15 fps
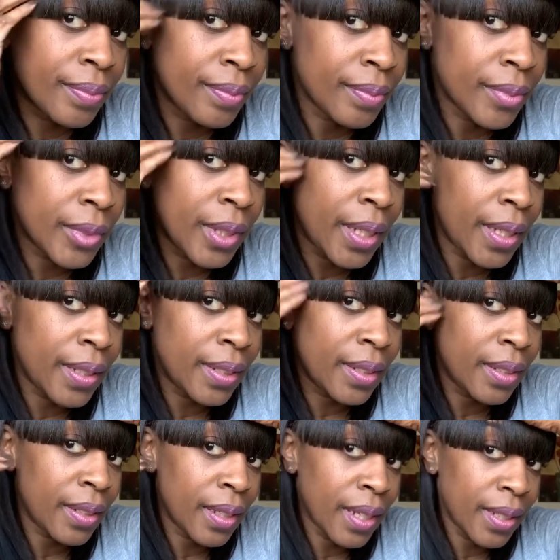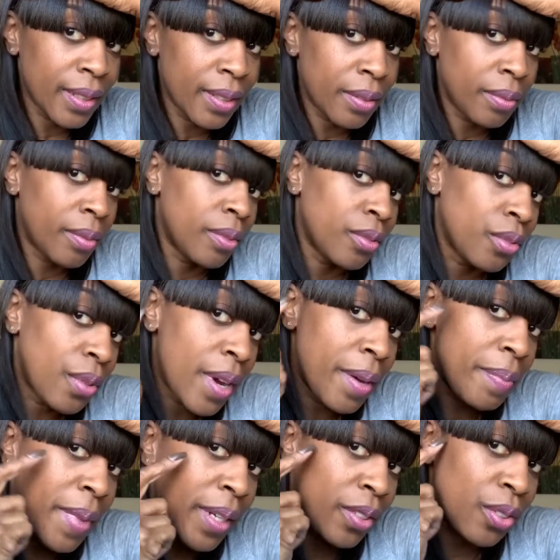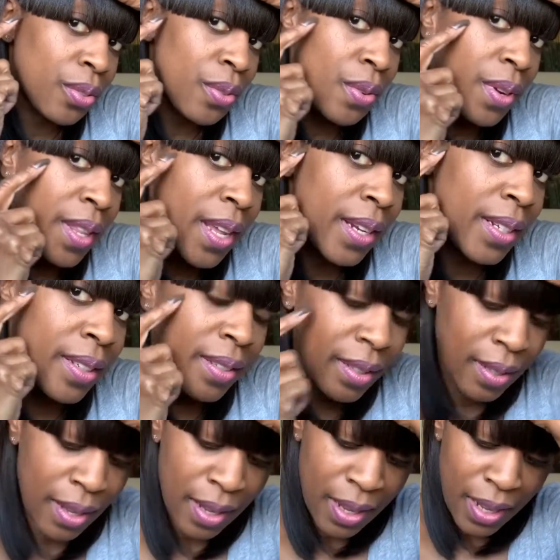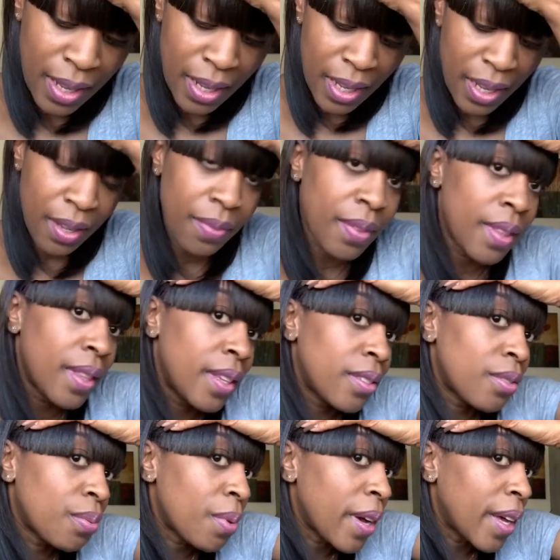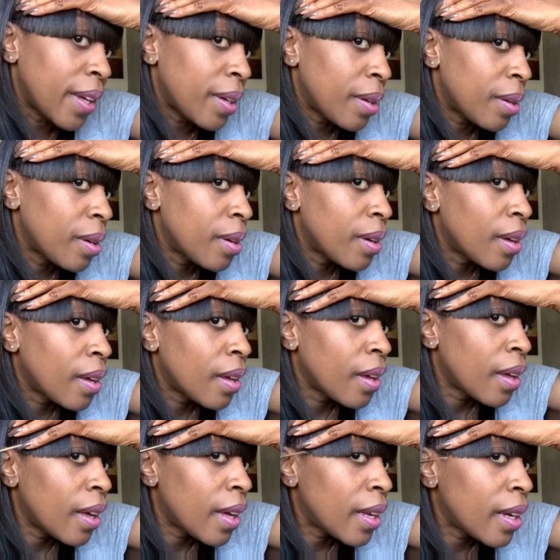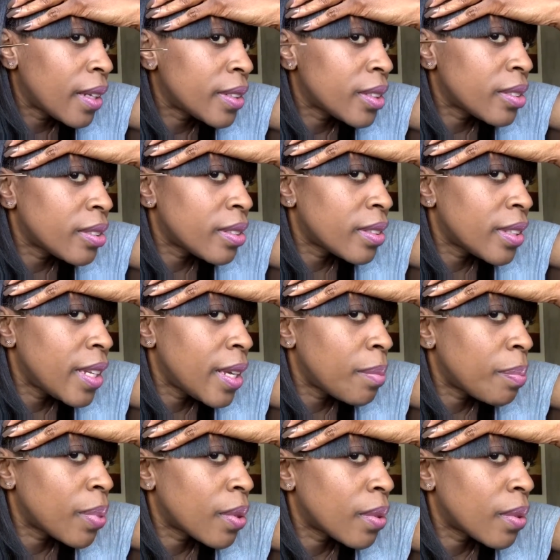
Okay. I try and make sure that it's even this way. And I just snip.